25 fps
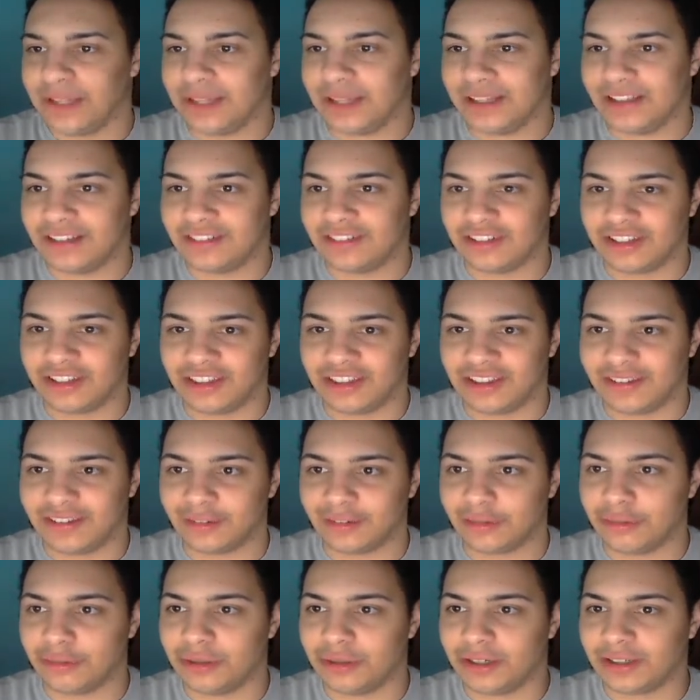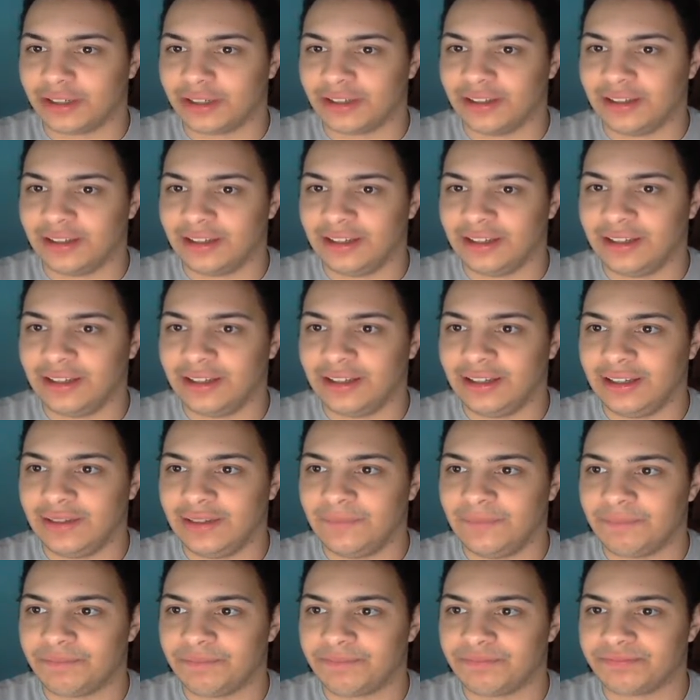Let's look at this quickly.
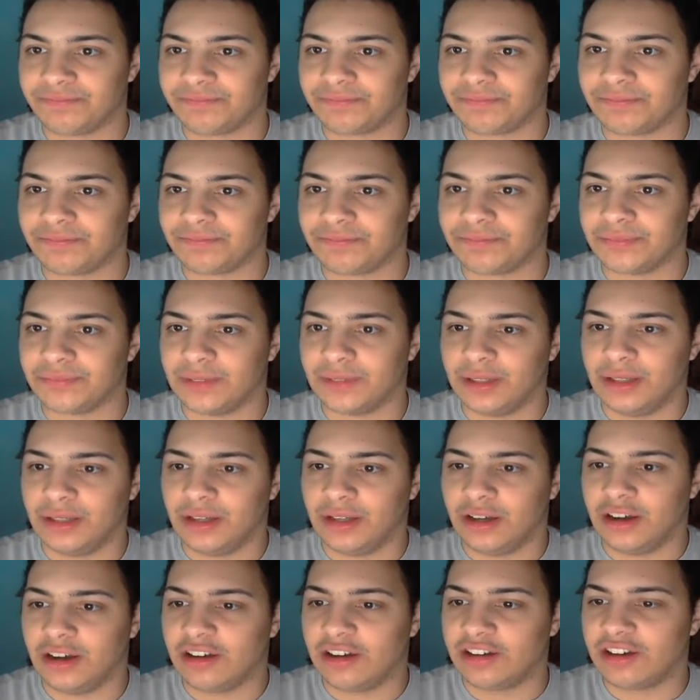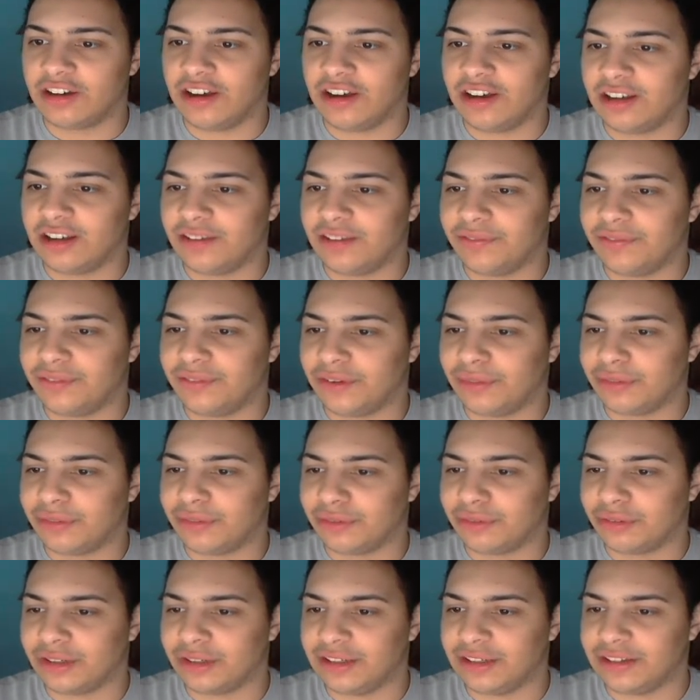Hong Kong confirms
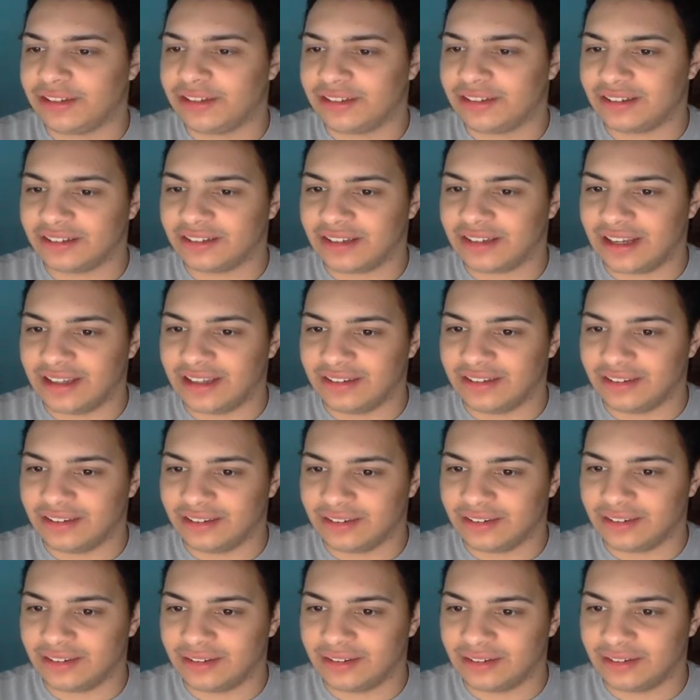26 cases.